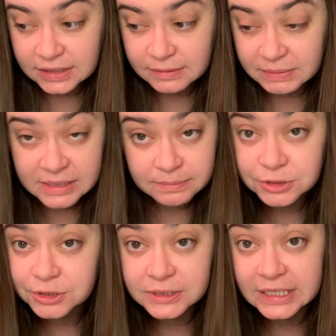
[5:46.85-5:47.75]
My
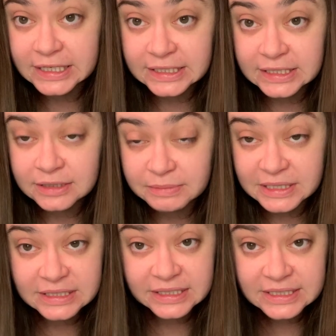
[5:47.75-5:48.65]
temperature's staying
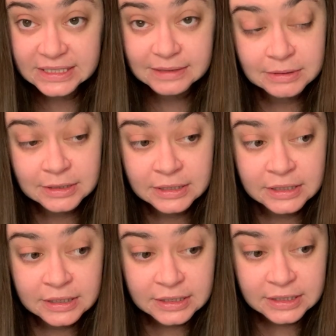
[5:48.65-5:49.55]
basically the same.
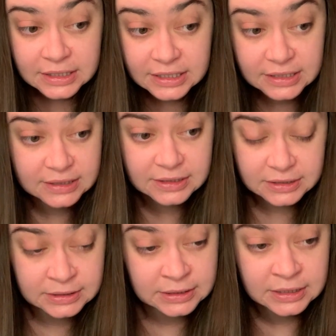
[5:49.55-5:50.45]
It
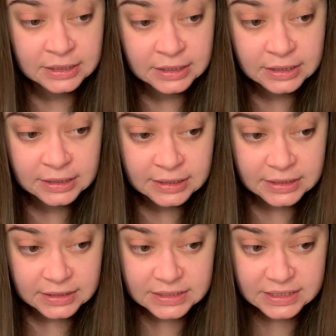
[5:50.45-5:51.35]

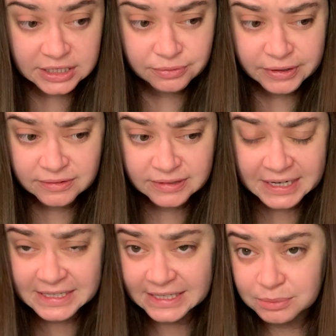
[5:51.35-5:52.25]
is like around
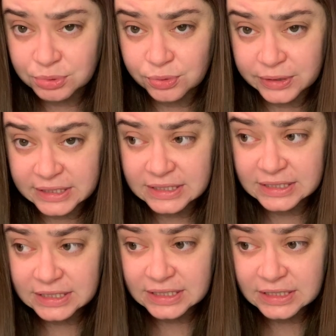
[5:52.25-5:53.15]

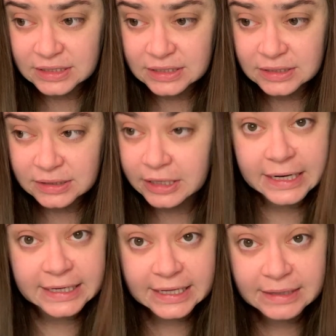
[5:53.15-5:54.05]
98
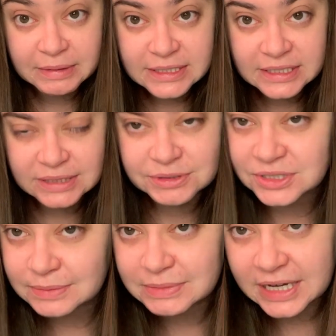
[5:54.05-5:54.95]
basically, which
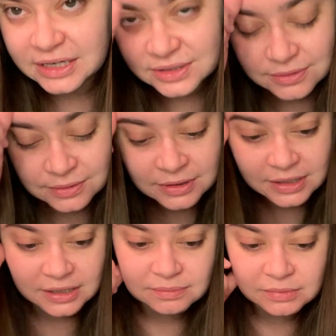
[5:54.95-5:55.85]
seems kind of low,
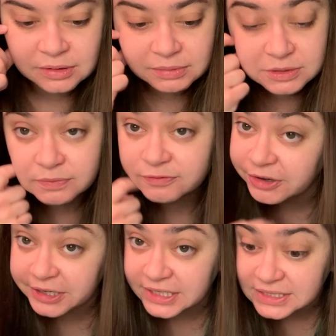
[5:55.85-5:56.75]
but it's been
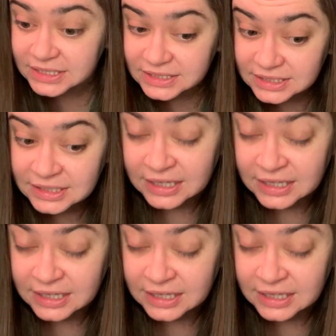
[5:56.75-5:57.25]
very consistent.